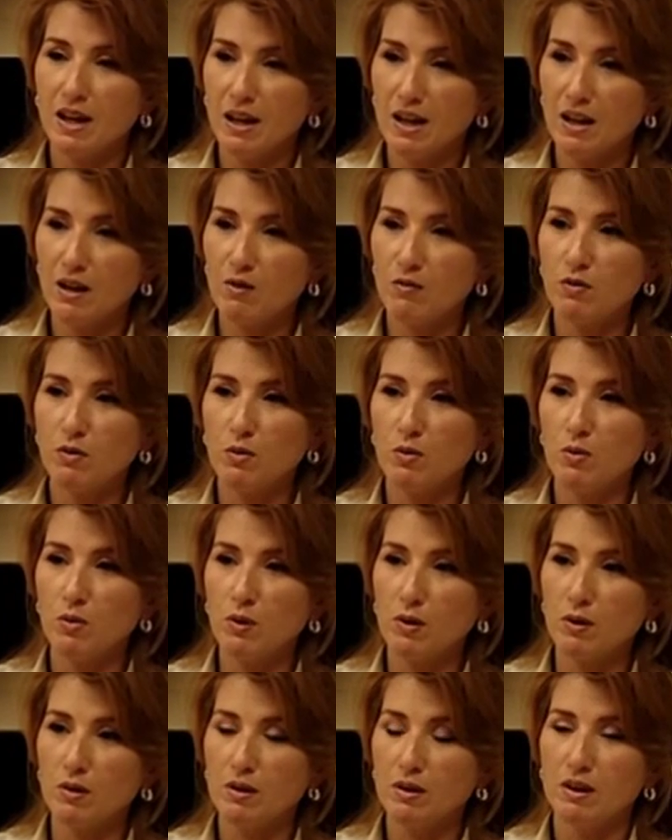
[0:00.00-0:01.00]
have
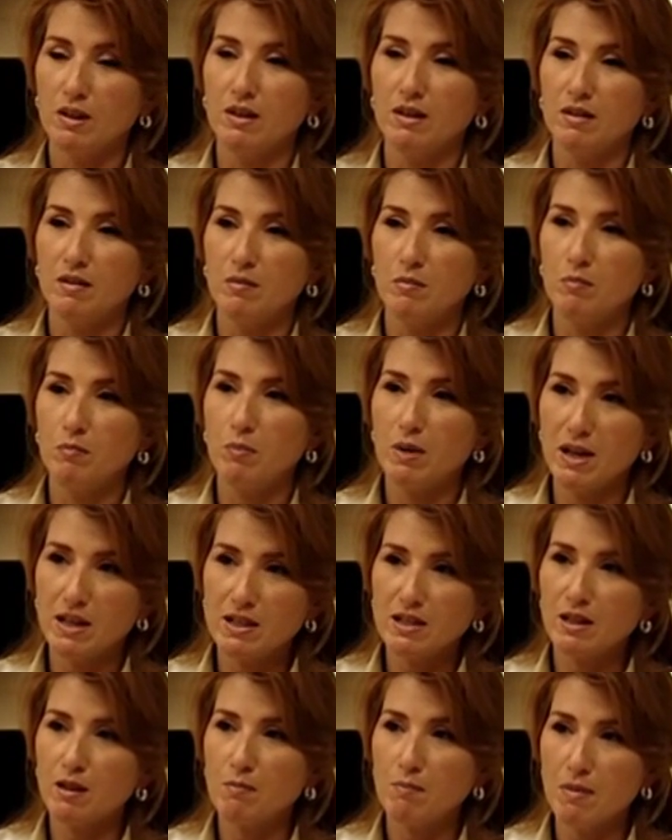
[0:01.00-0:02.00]
your
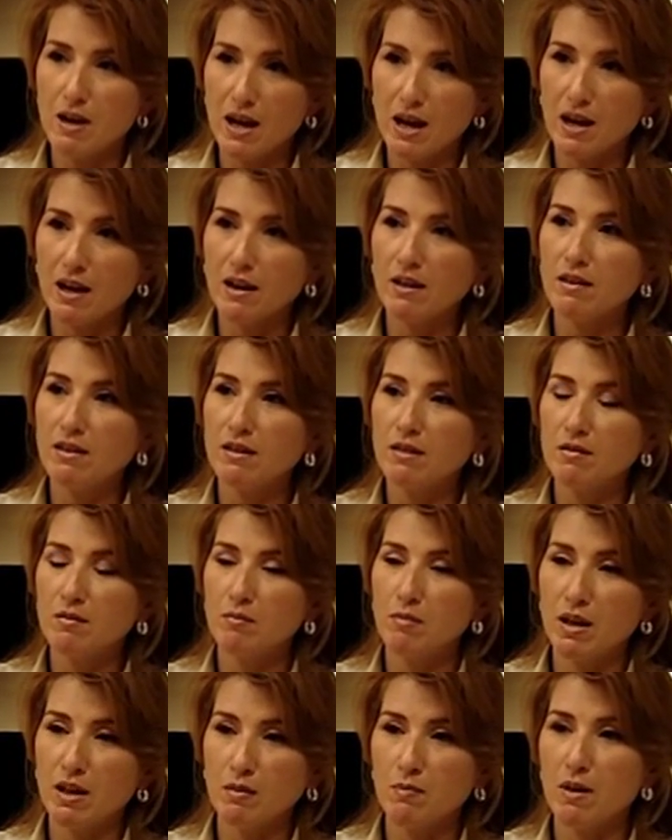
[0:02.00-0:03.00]
basic math,
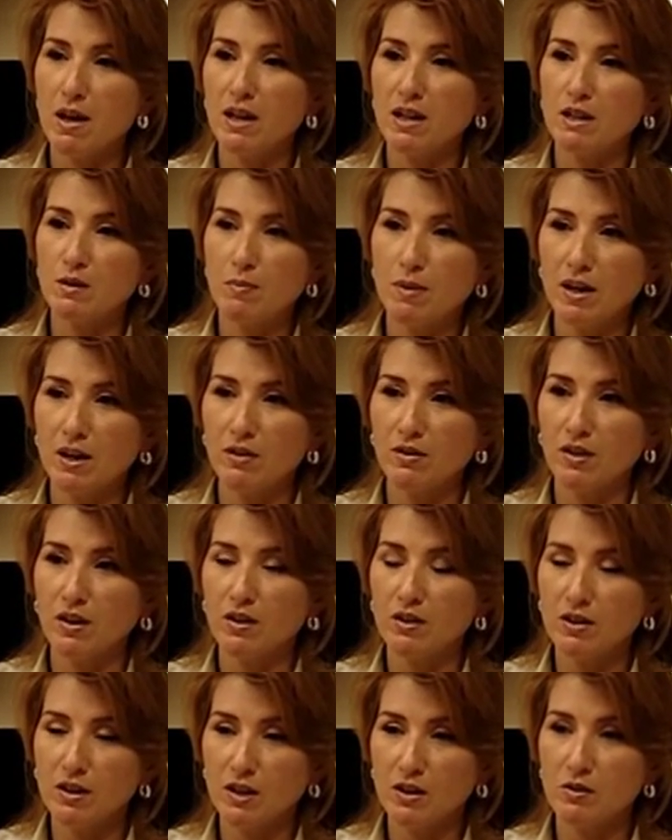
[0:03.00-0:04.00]
mathematics
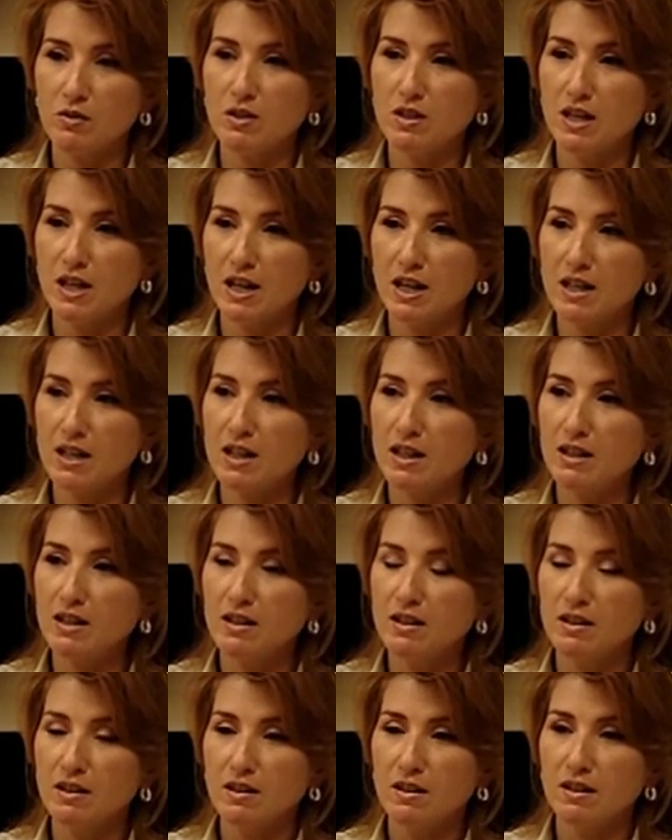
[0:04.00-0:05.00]
background and understanding
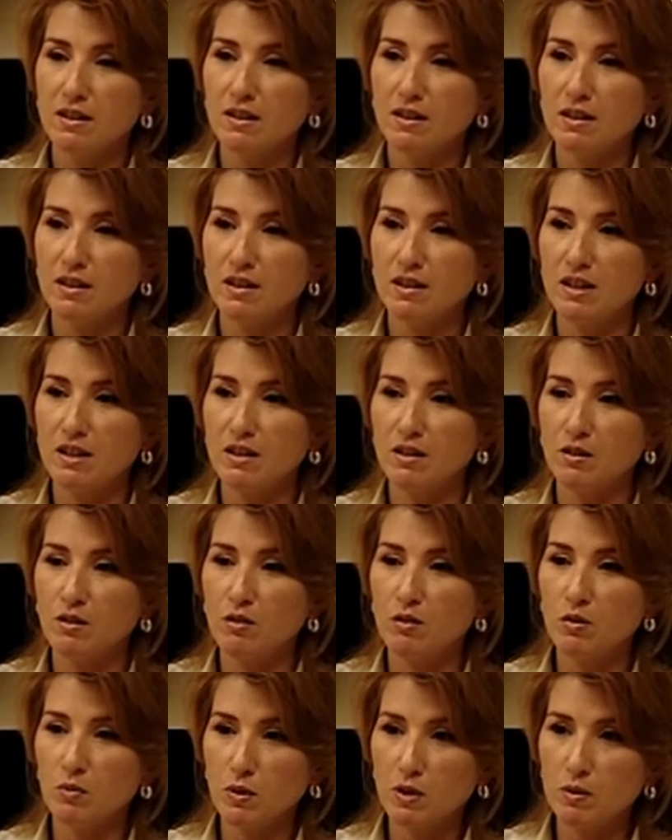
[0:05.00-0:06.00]
uh, in
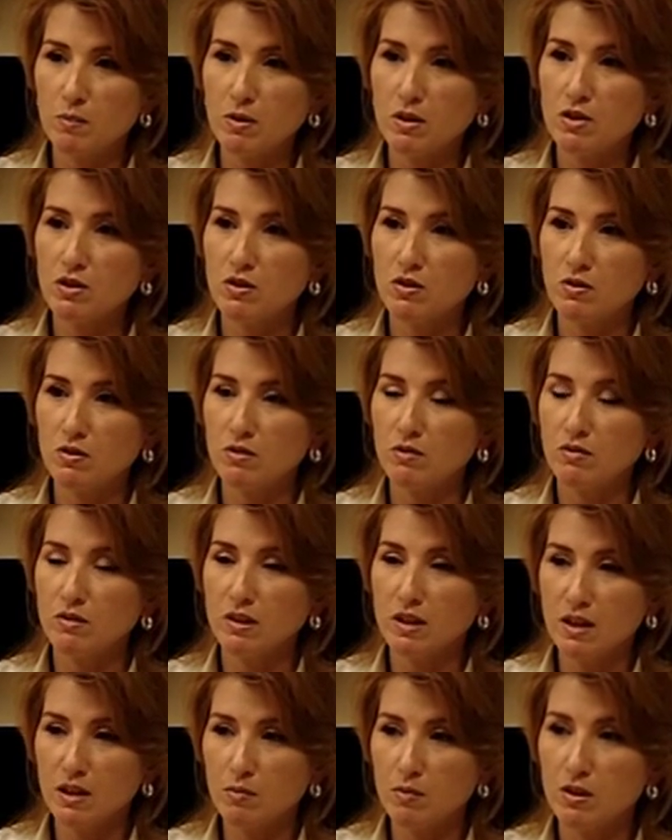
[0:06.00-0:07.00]
a three-dimensional
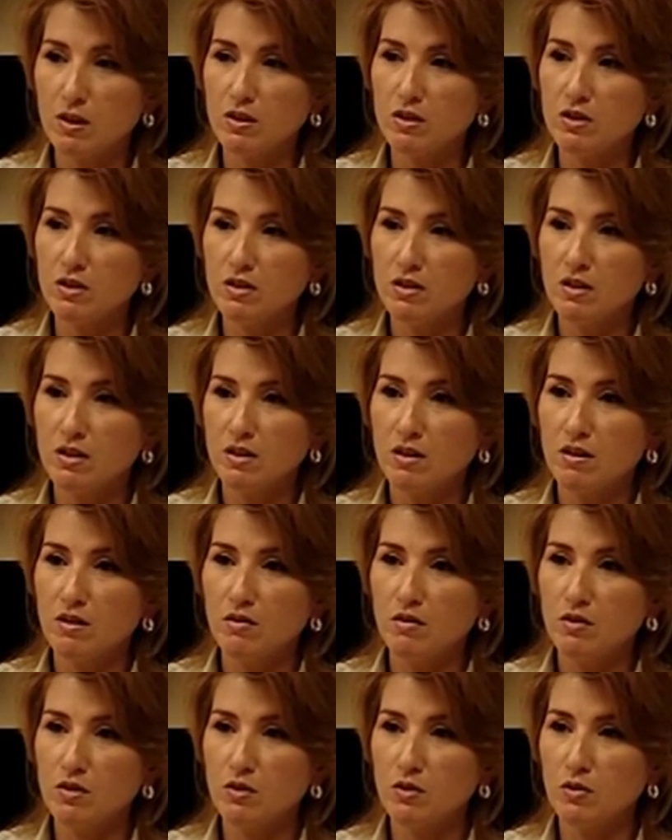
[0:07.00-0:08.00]
image
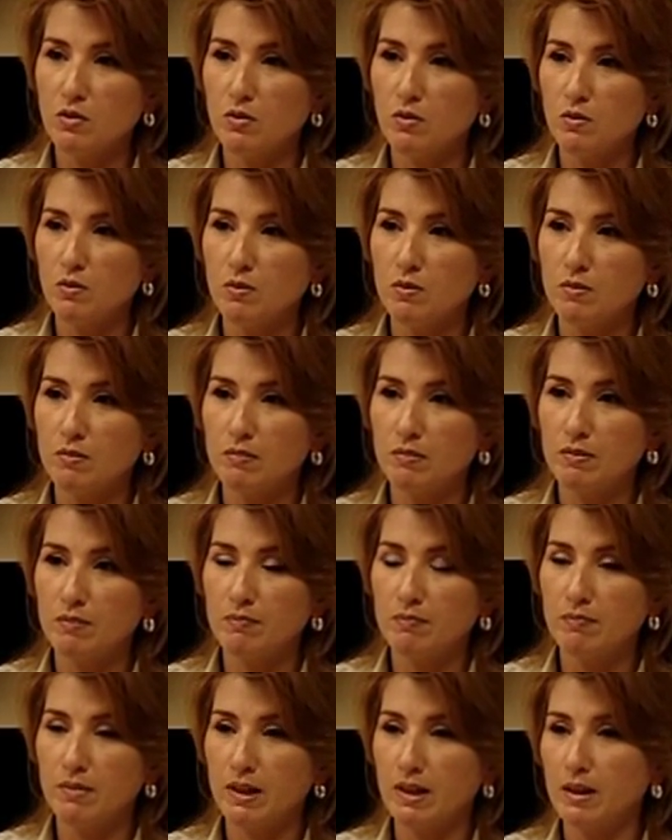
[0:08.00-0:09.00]
to
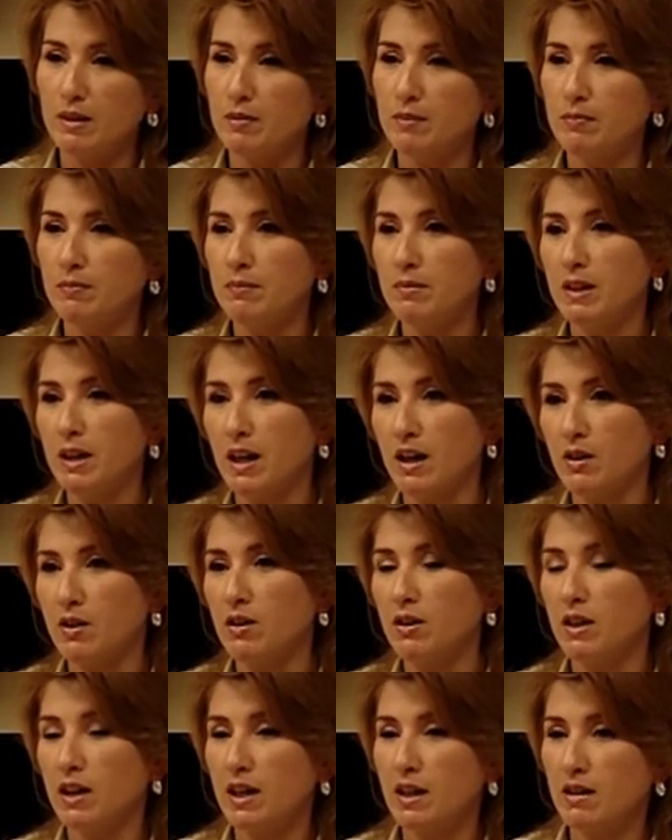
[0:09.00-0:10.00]
um,
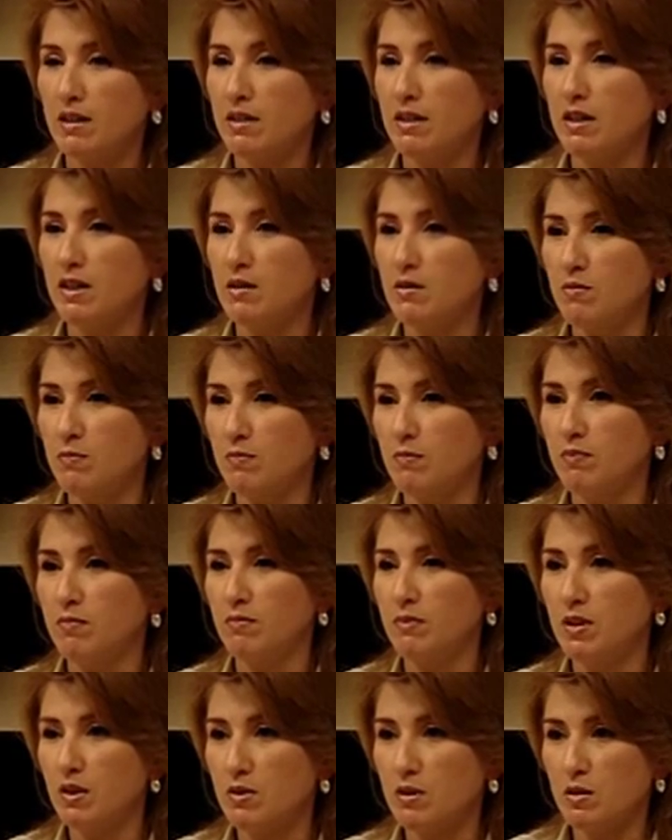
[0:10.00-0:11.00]
calculate these
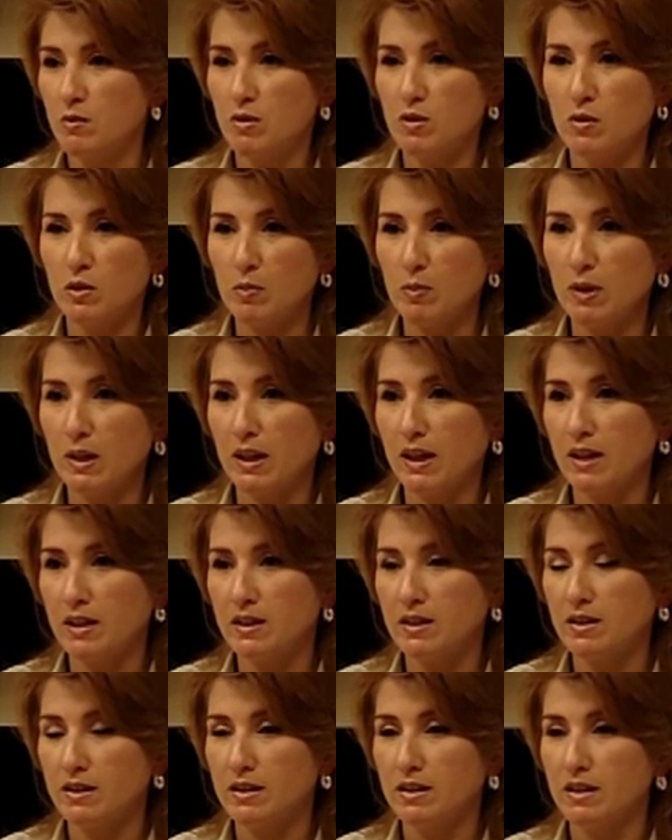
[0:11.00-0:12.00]
dosimetry
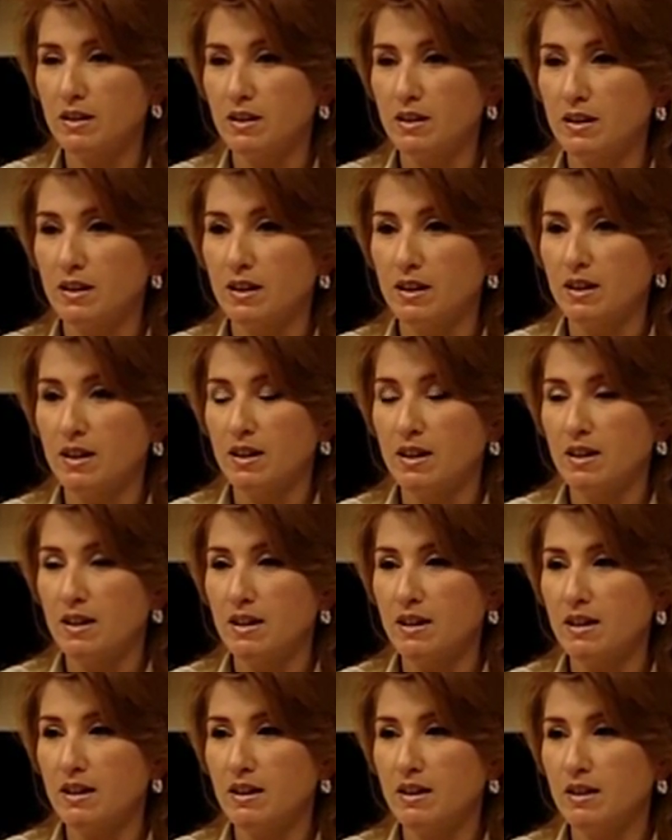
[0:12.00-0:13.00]
plans.
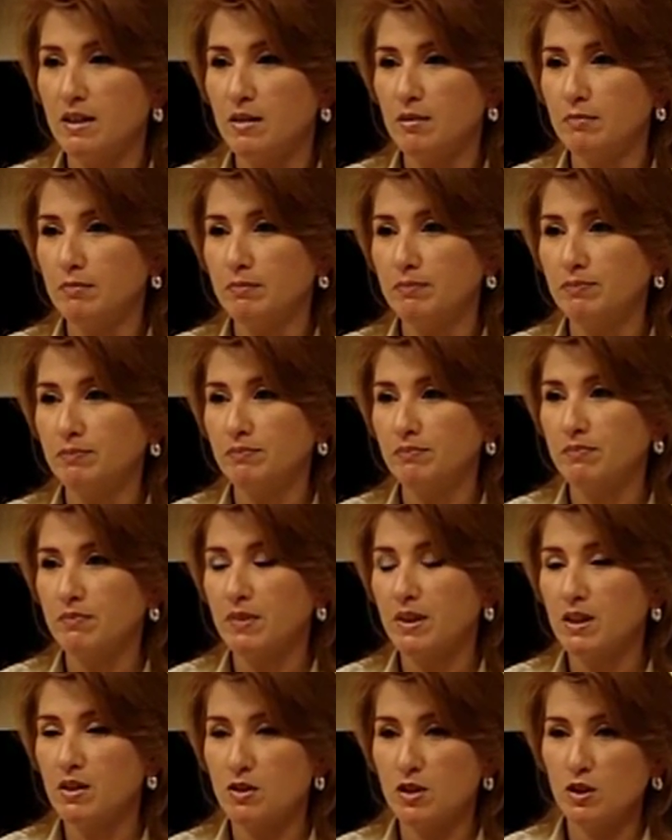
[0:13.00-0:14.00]
Um,
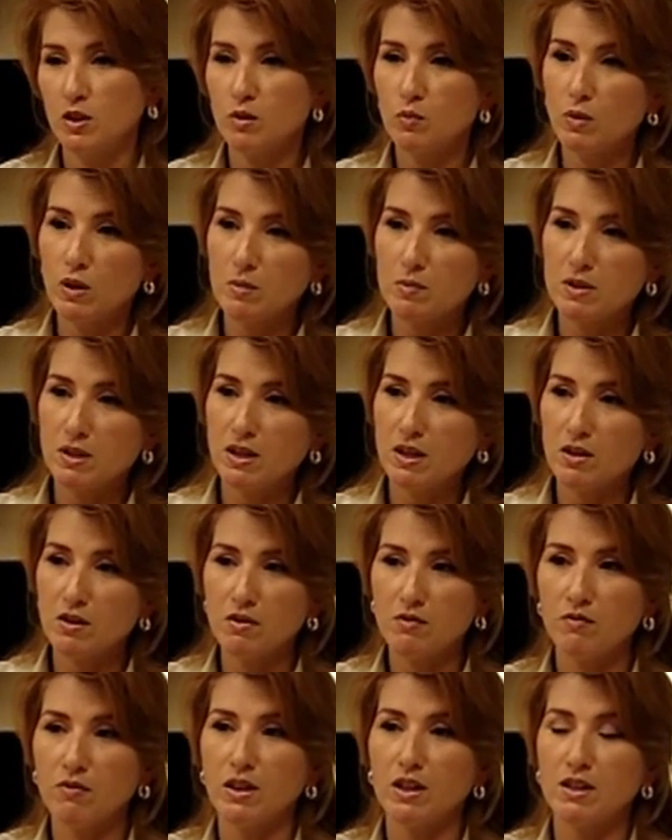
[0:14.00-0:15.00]
there's a good website
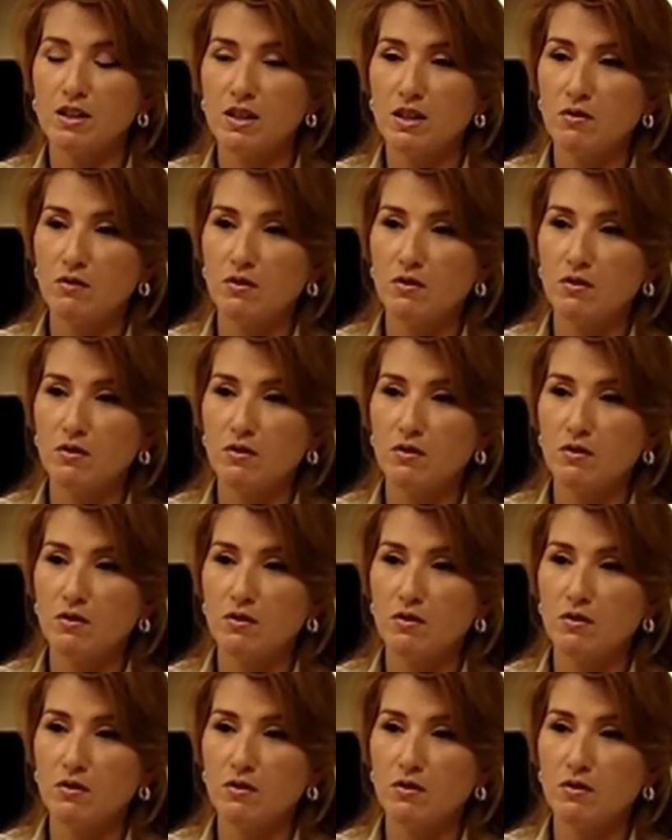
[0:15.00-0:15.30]
you can find the